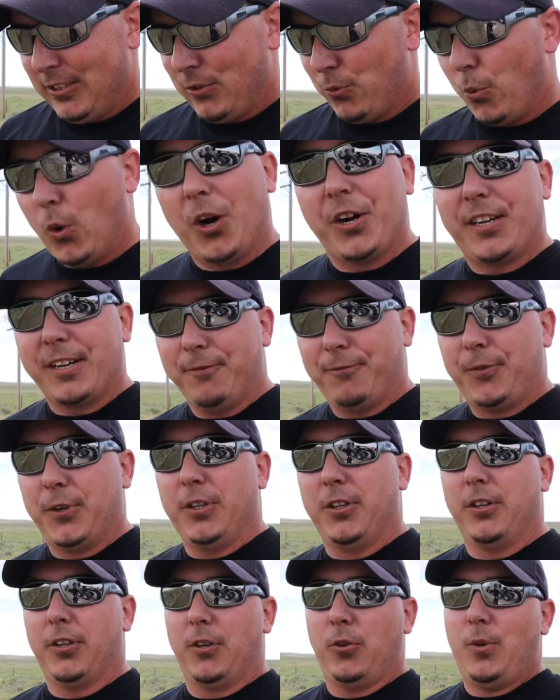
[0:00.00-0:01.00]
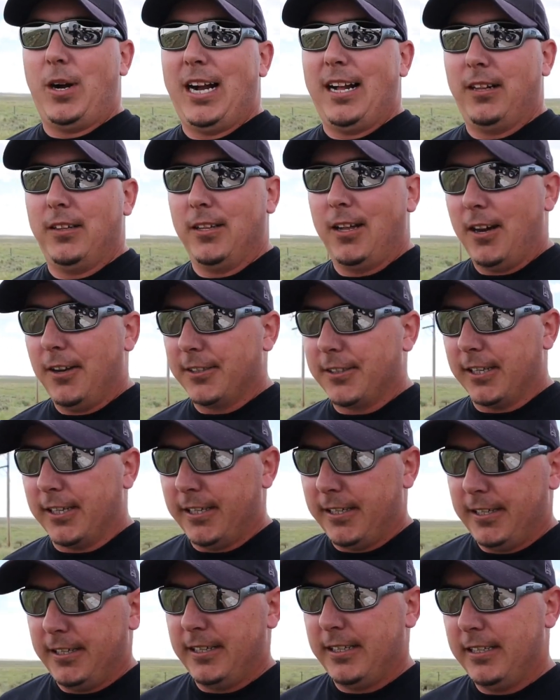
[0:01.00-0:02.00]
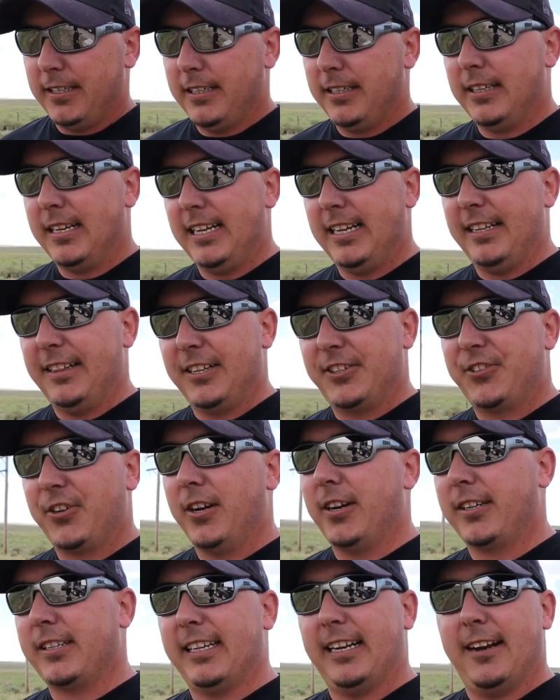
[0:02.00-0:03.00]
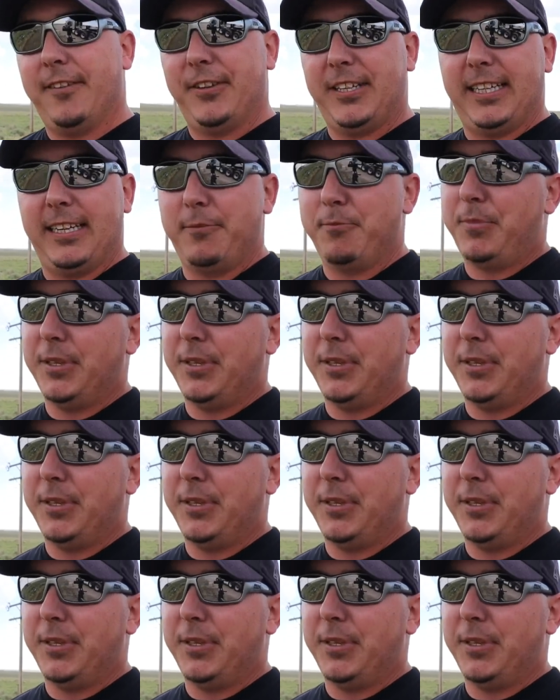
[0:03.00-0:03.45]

working for a little while longer in the truck and everything,